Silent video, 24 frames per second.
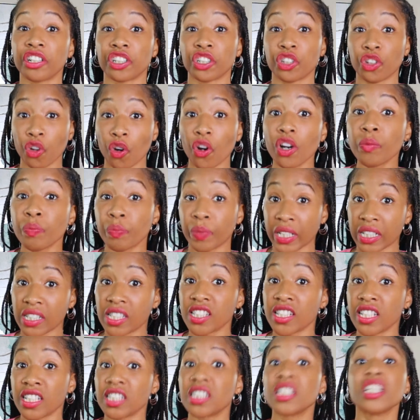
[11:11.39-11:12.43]
Your
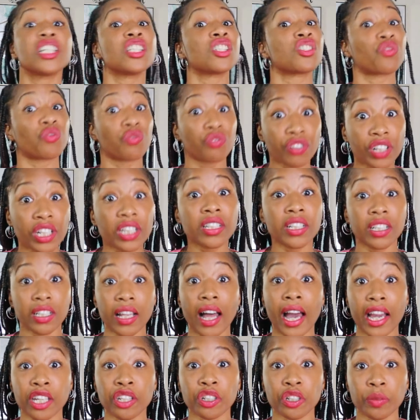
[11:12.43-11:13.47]
business is really
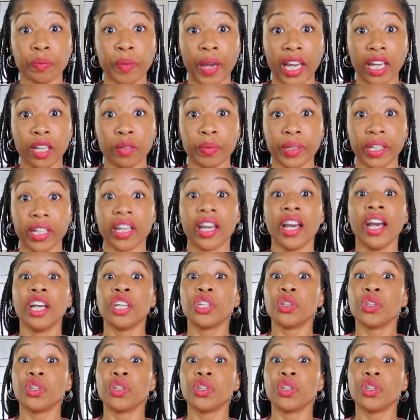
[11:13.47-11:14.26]
like your baby.